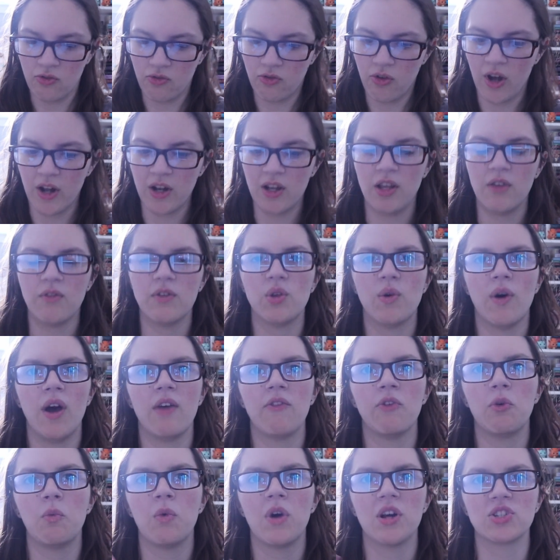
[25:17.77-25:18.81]
fun even though I
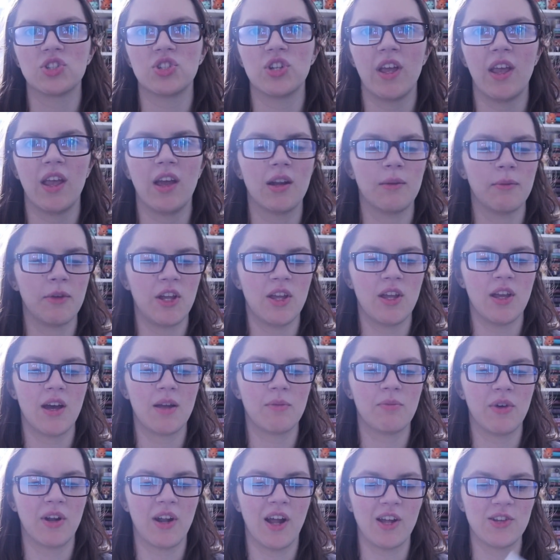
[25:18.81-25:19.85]
haven't watched the anime
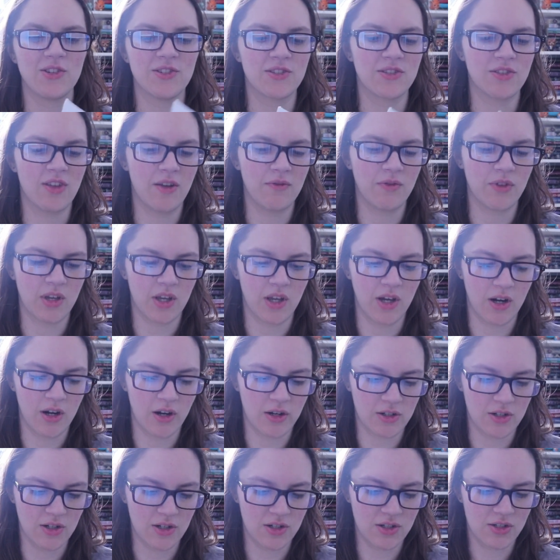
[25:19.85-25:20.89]
yet but I just love the
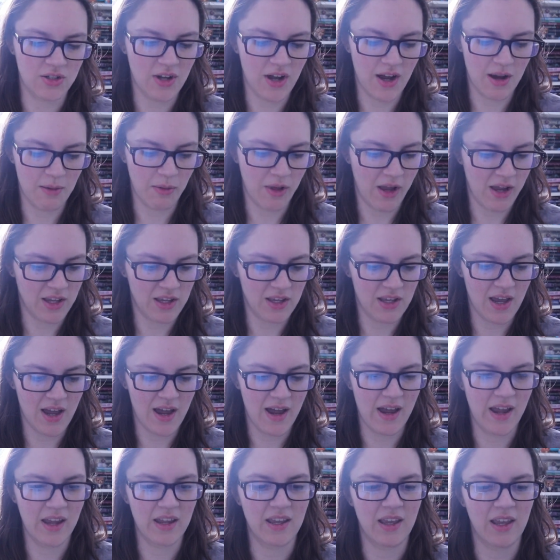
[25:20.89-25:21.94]
characters so I'm like yeah
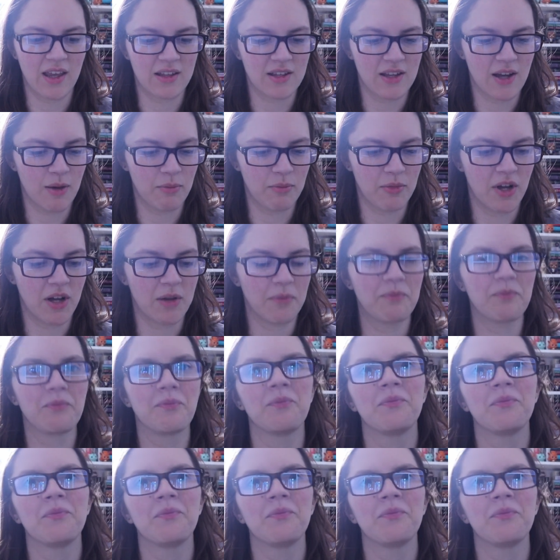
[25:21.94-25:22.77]
I can't help but